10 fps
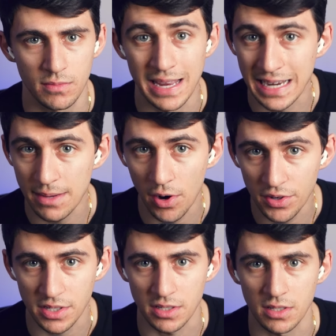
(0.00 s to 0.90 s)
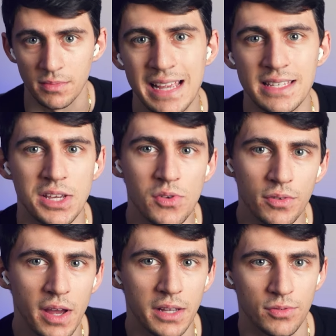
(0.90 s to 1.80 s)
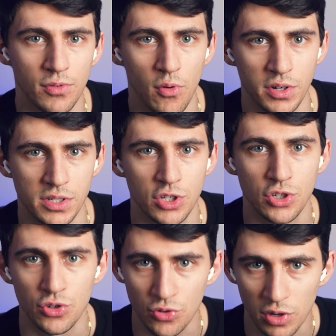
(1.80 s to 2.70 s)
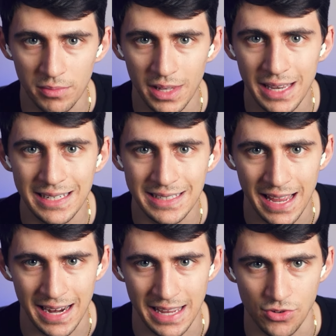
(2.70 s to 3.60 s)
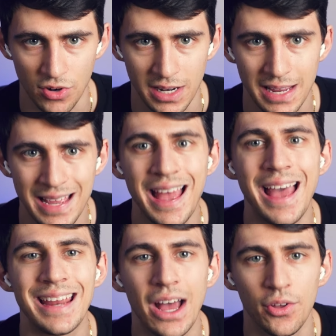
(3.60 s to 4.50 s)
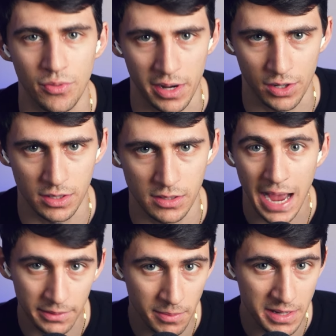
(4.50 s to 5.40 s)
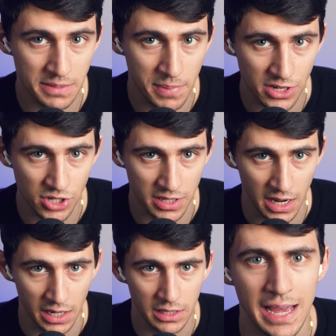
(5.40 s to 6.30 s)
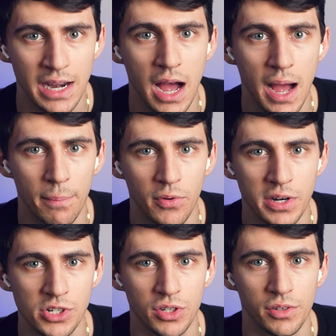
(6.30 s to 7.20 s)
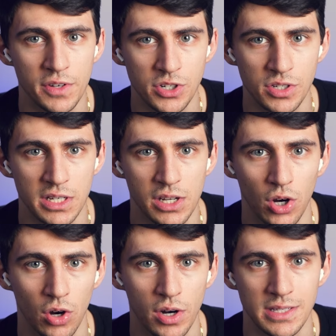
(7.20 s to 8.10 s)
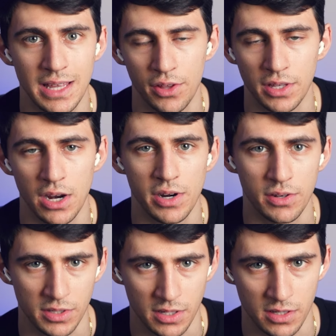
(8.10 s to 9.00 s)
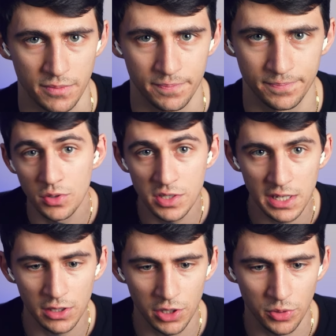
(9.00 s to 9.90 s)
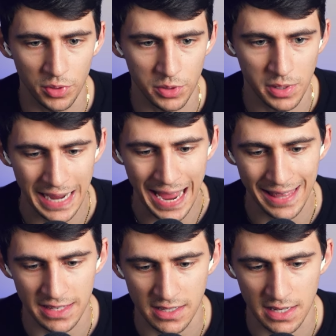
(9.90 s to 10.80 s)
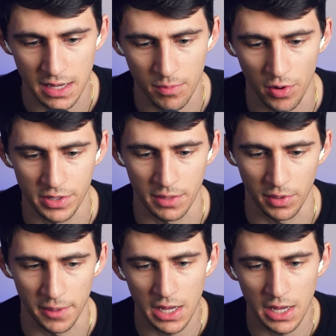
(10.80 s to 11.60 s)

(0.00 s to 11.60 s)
An EMR system is the unifying force, streamlining data entry and health records, optimizing patient care and operational efficiency across the healthcare ecosystem. So let's take a look really quick at this EMR template.